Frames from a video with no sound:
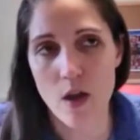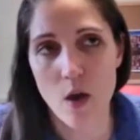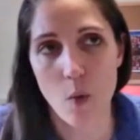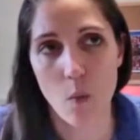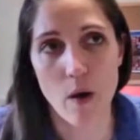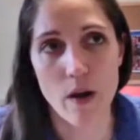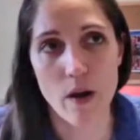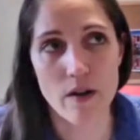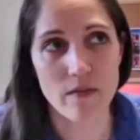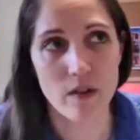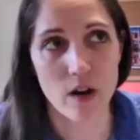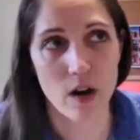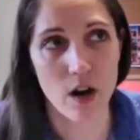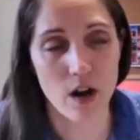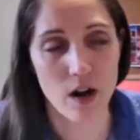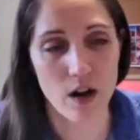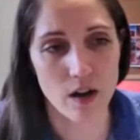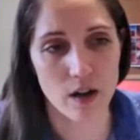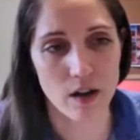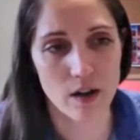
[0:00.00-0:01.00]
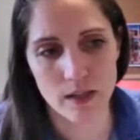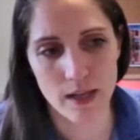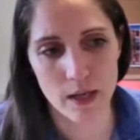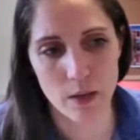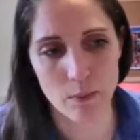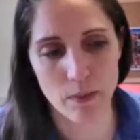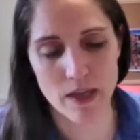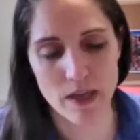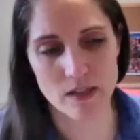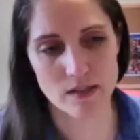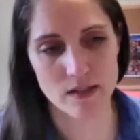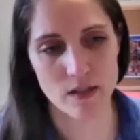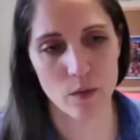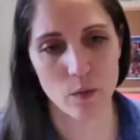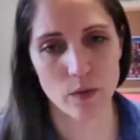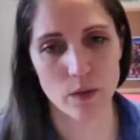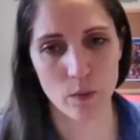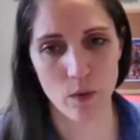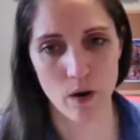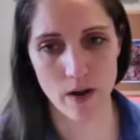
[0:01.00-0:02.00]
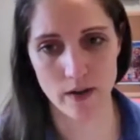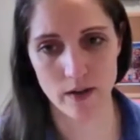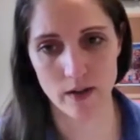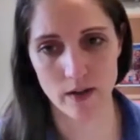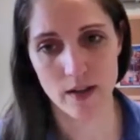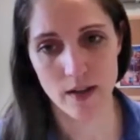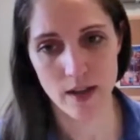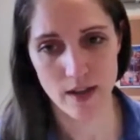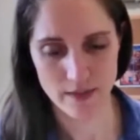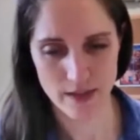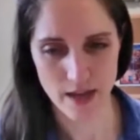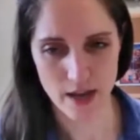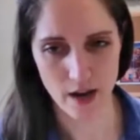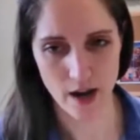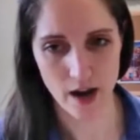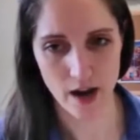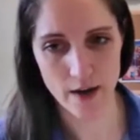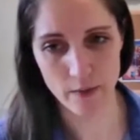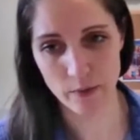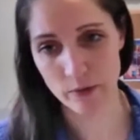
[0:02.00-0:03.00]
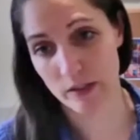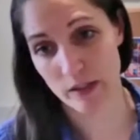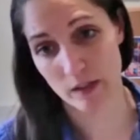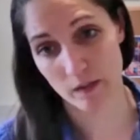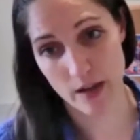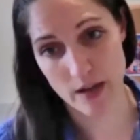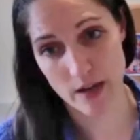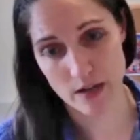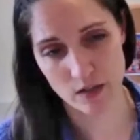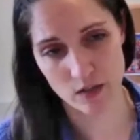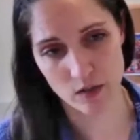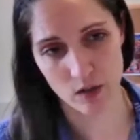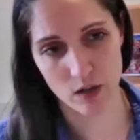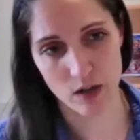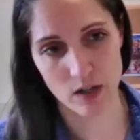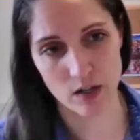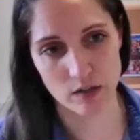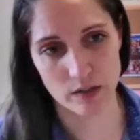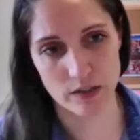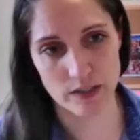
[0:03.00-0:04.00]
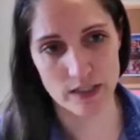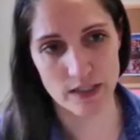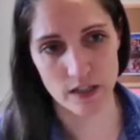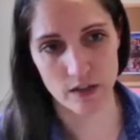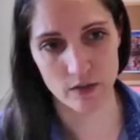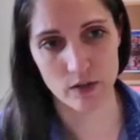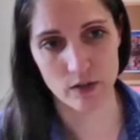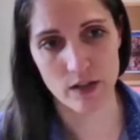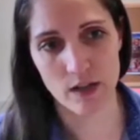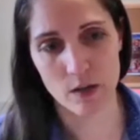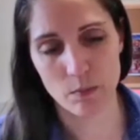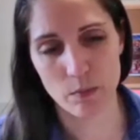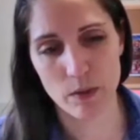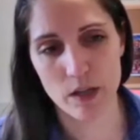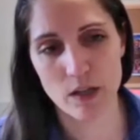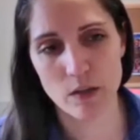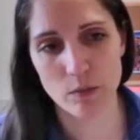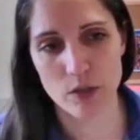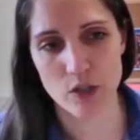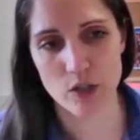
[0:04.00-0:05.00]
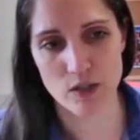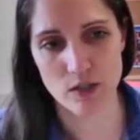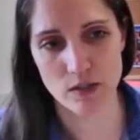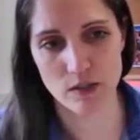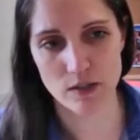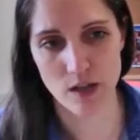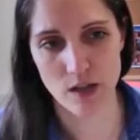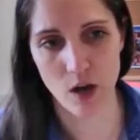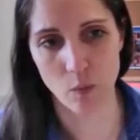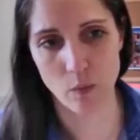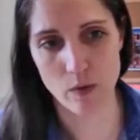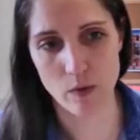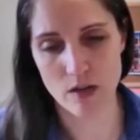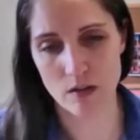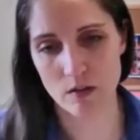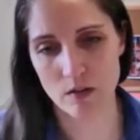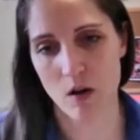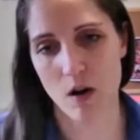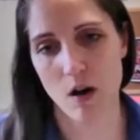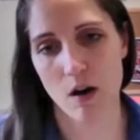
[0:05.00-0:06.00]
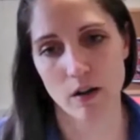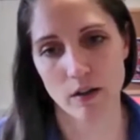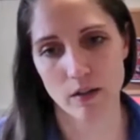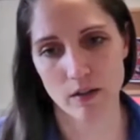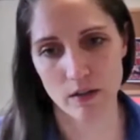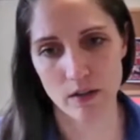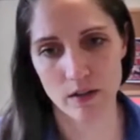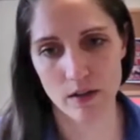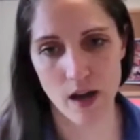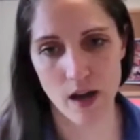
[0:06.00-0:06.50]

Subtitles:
One of our campaigns that we run that I really like is our Color Together campaign, which is a week-long